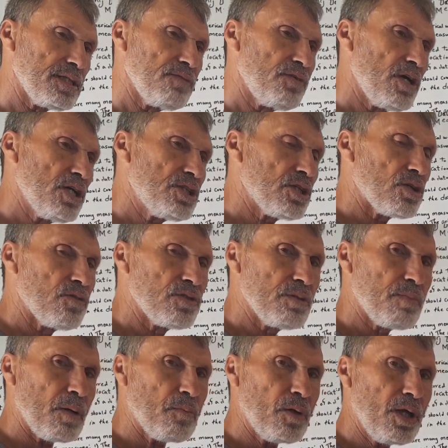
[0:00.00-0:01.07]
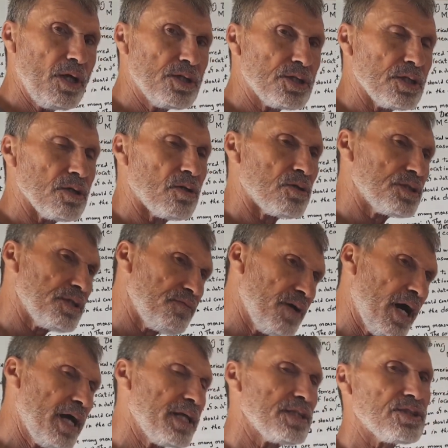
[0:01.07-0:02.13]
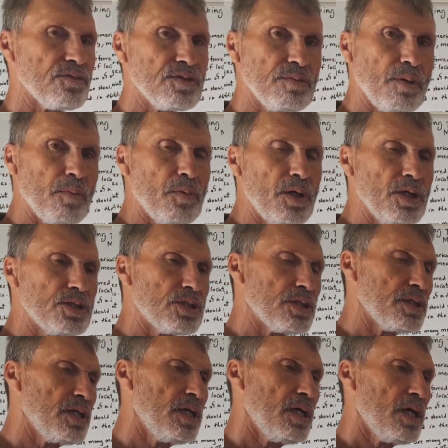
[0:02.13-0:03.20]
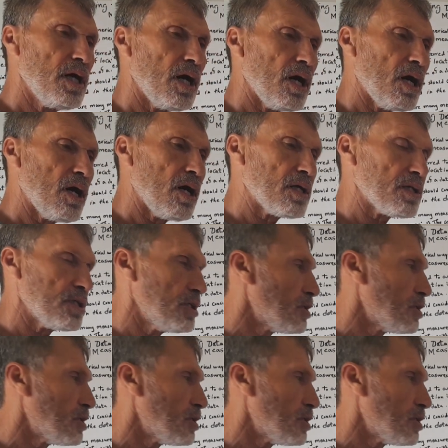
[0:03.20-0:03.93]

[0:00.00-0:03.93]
deviation of the population or the variance of the population are,